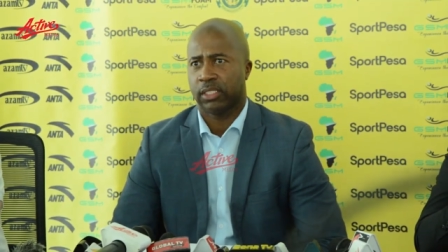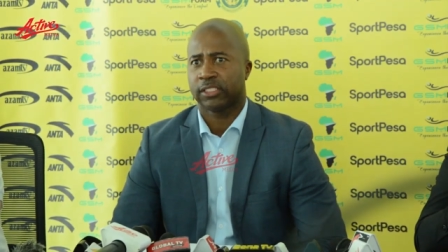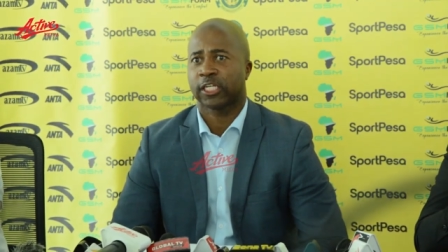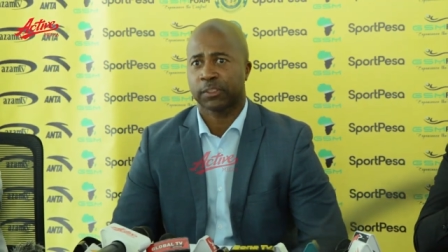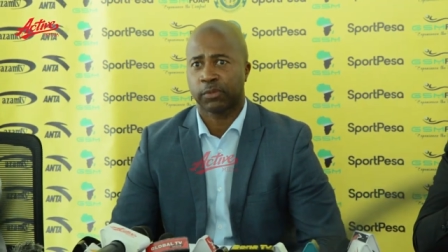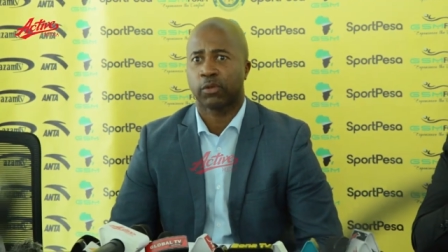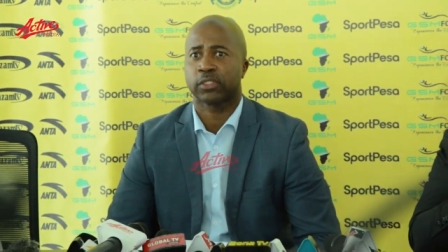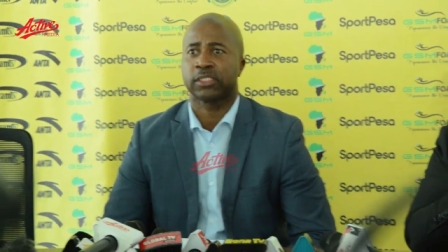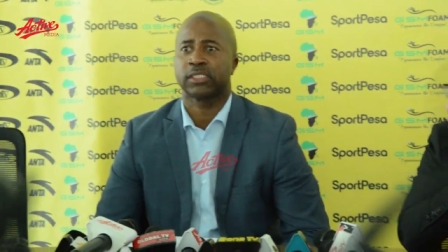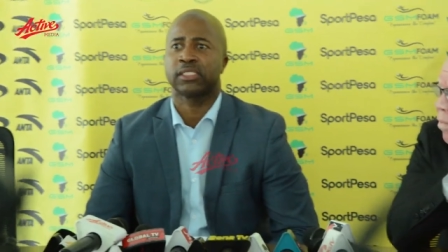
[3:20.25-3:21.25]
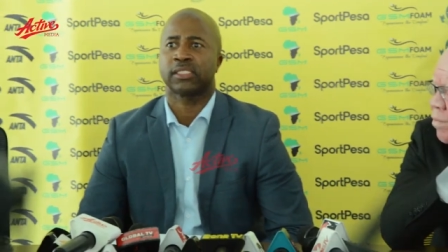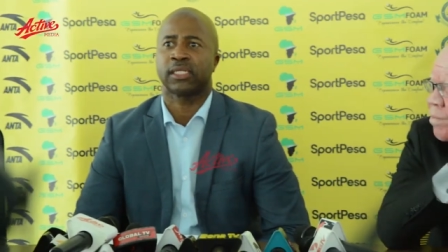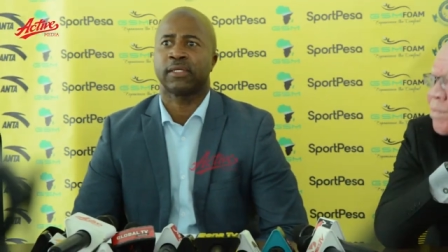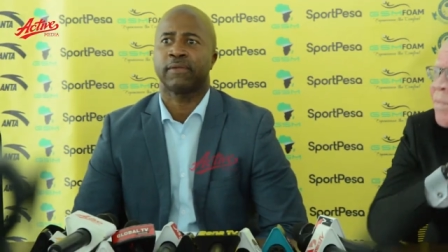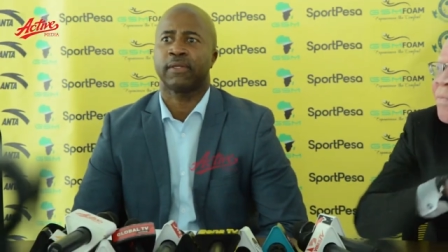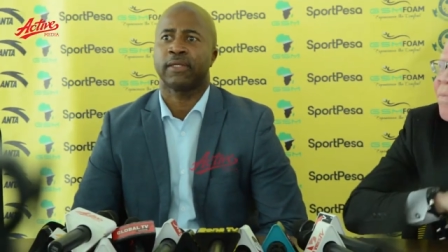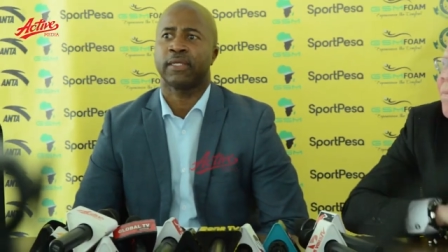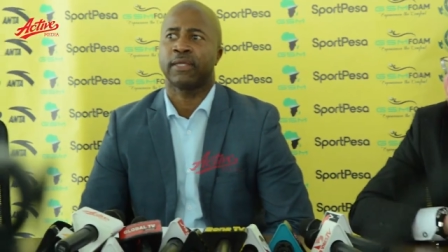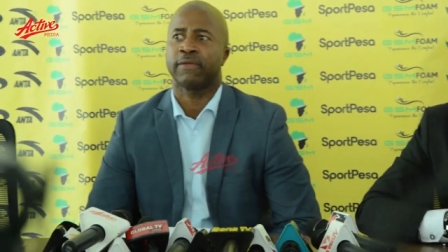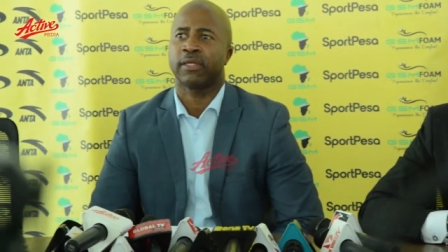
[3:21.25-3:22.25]
just because this is a,
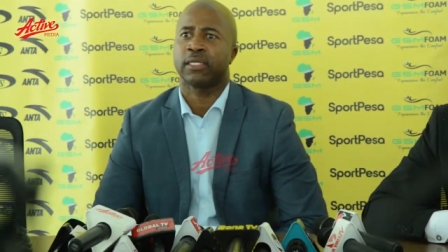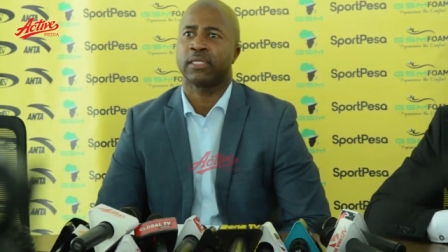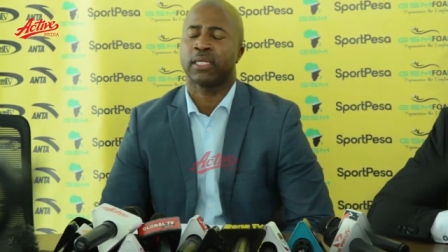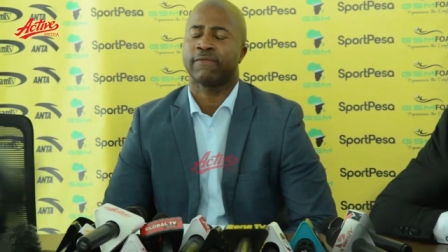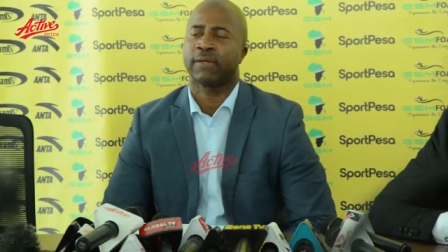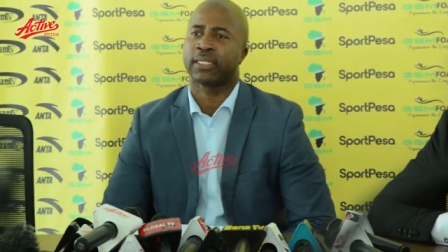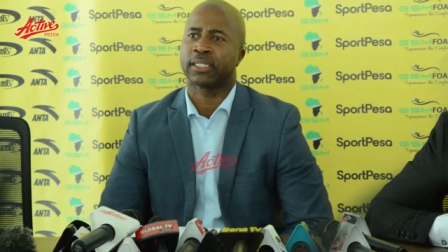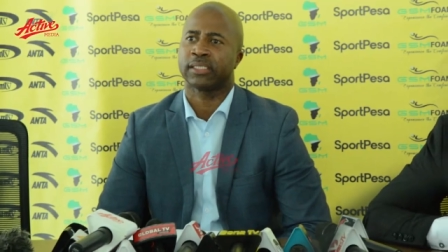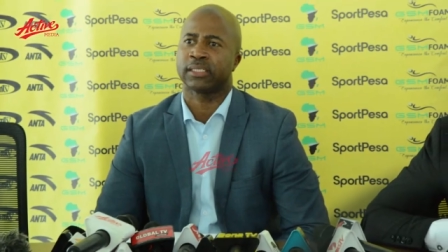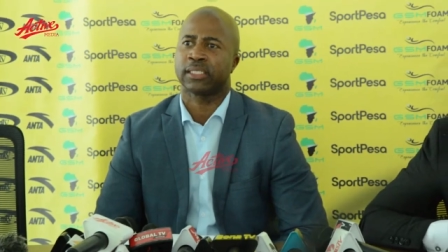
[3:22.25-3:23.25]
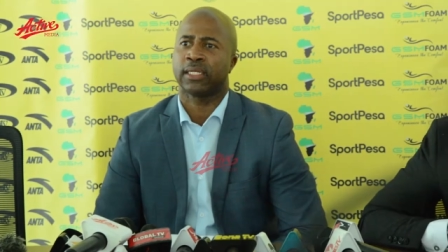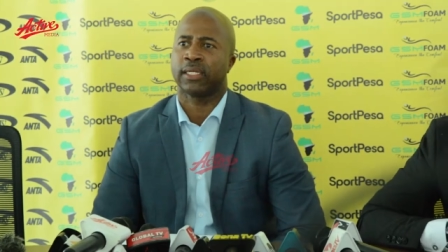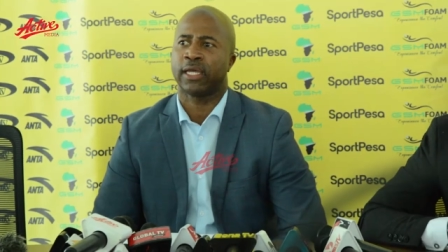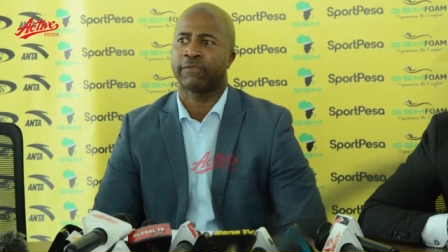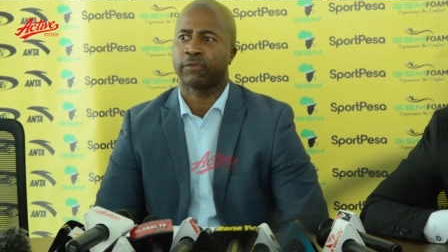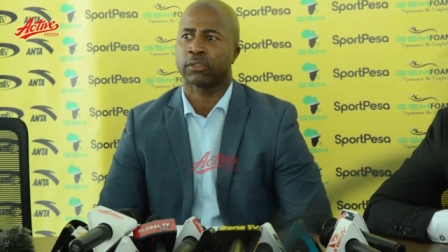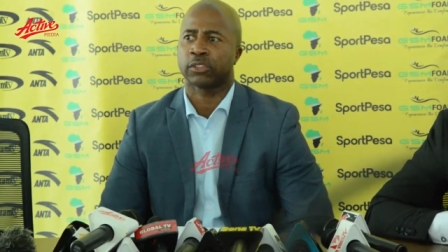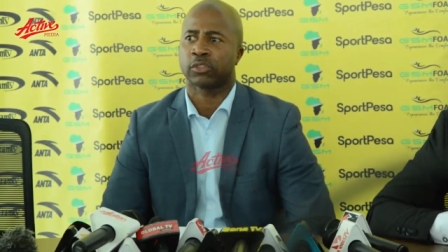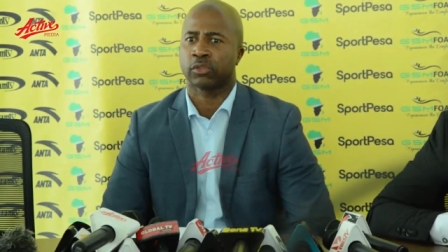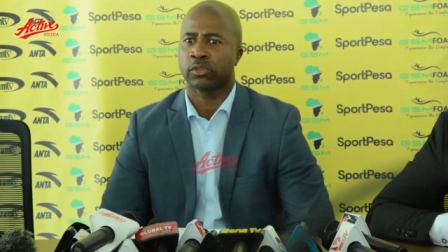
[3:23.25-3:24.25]
a, a, a fundraising effort.
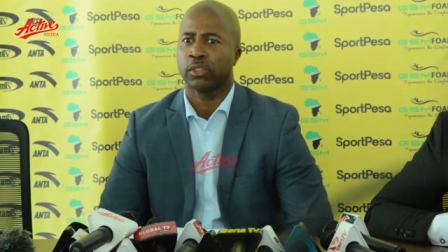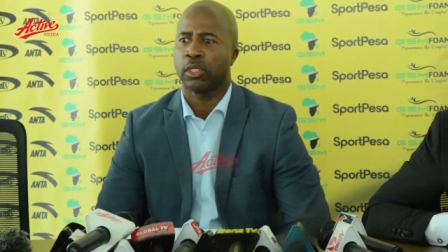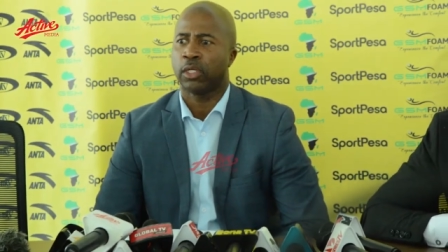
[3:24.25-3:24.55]
So